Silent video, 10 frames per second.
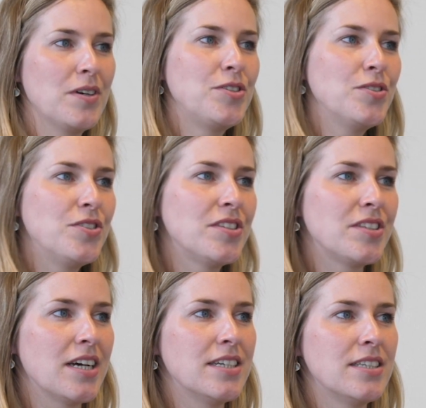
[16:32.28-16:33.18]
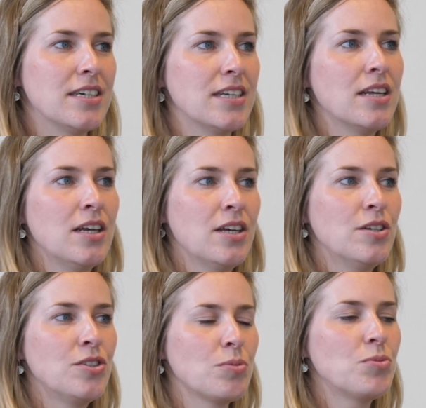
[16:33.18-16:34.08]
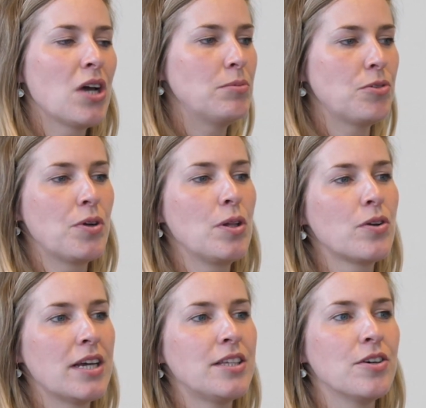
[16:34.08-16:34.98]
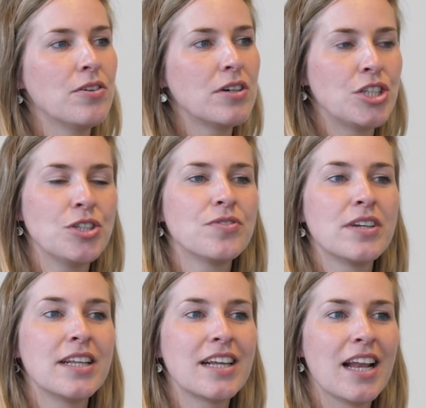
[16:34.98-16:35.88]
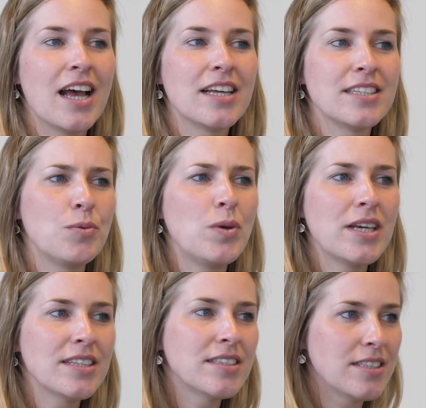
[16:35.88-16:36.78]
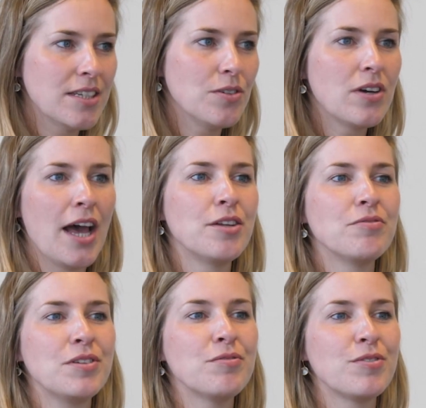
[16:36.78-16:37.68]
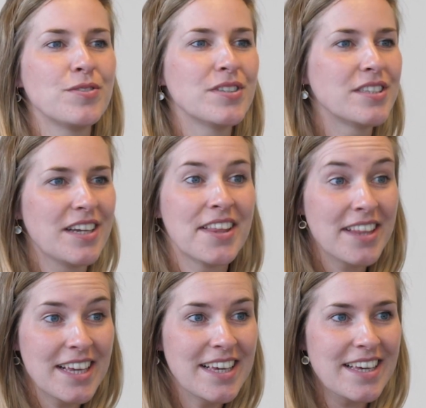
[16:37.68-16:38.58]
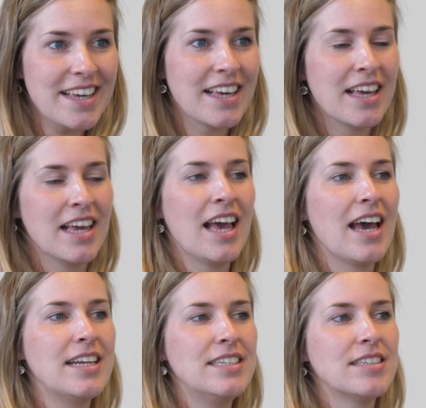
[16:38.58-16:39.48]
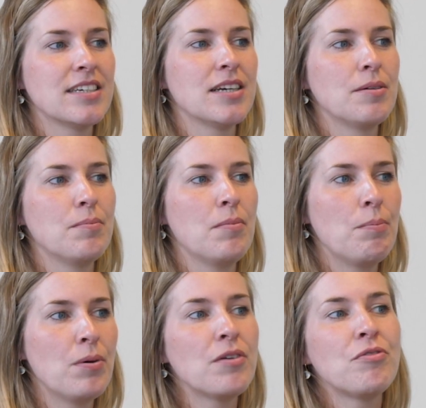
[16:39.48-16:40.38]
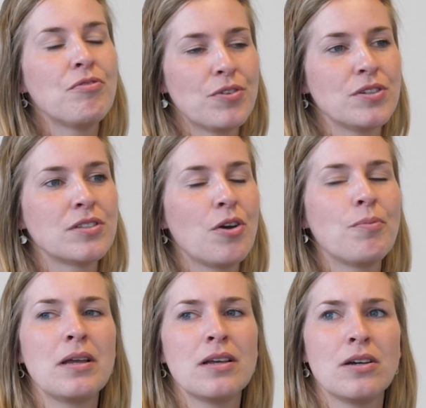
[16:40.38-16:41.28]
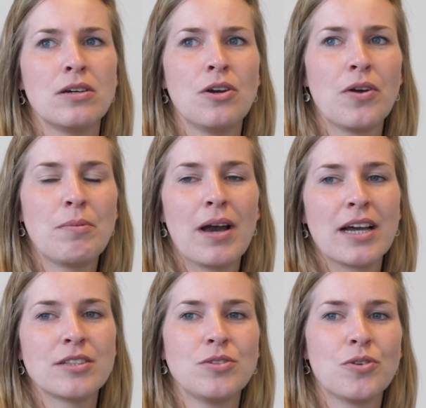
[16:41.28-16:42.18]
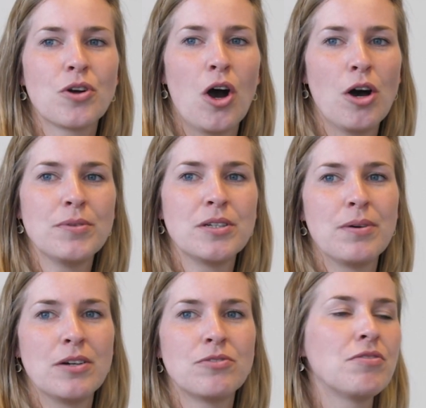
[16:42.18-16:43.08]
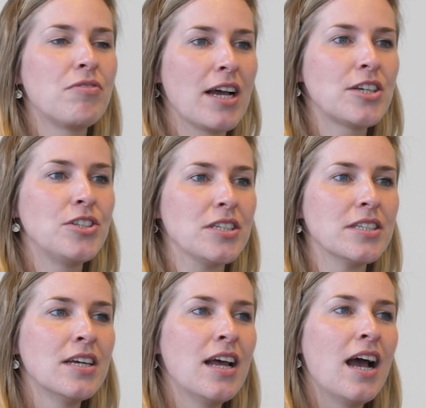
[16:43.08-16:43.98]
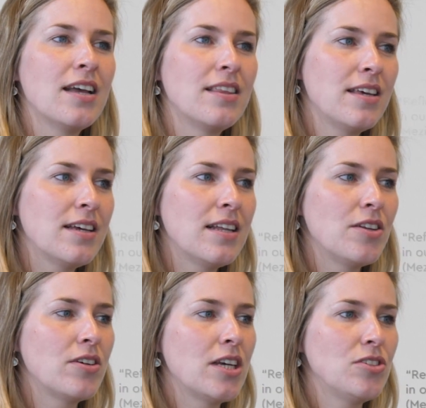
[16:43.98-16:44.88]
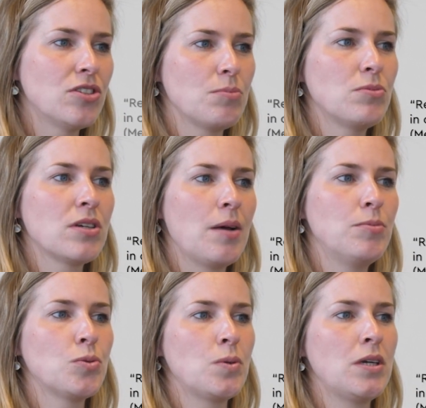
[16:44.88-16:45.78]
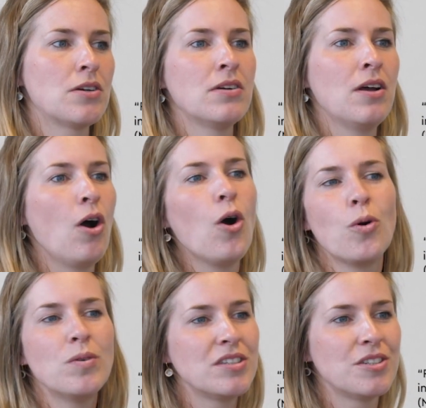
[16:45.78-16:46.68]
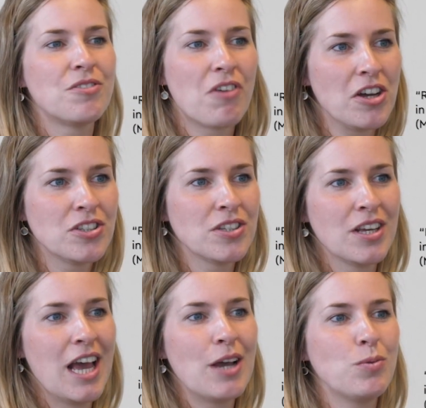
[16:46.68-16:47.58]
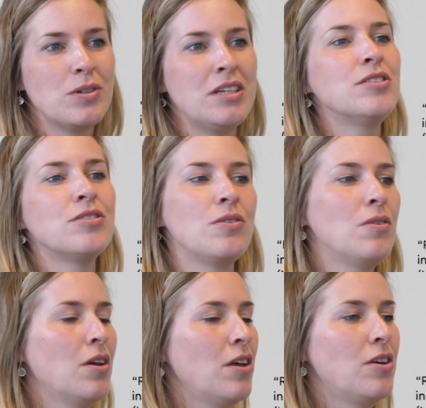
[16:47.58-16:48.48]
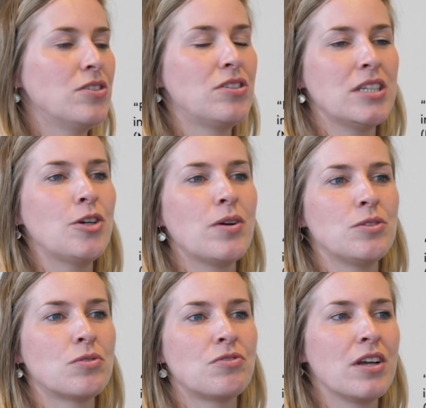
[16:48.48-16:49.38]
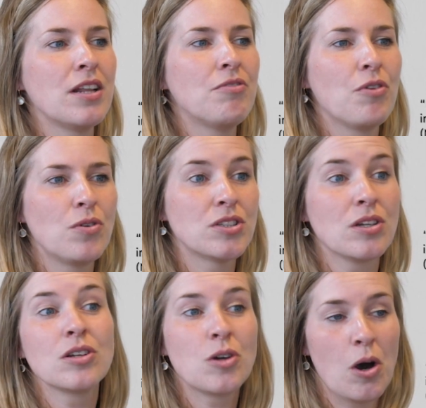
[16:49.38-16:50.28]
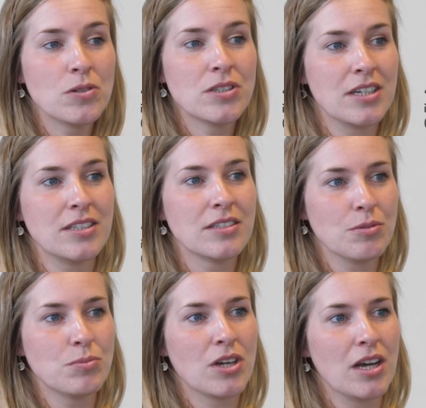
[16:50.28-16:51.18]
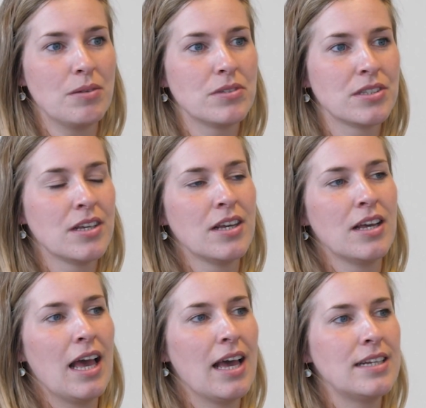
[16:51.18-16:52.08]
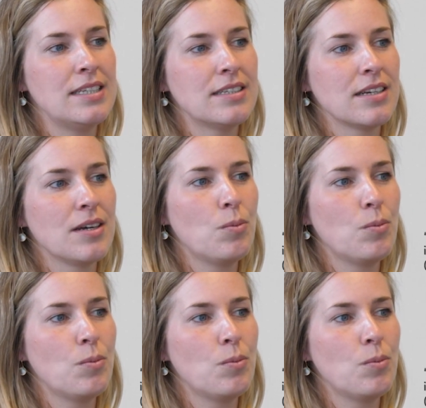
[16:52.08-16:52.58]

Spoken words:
to, as you just said, that sometimes if we look at younger children in class, then we can still kind of influence their thinking. And but first, going back to your comment about reflection, I think in education sometimes we are always in a rush and we need to continue as we're really focused on the content sometimes. And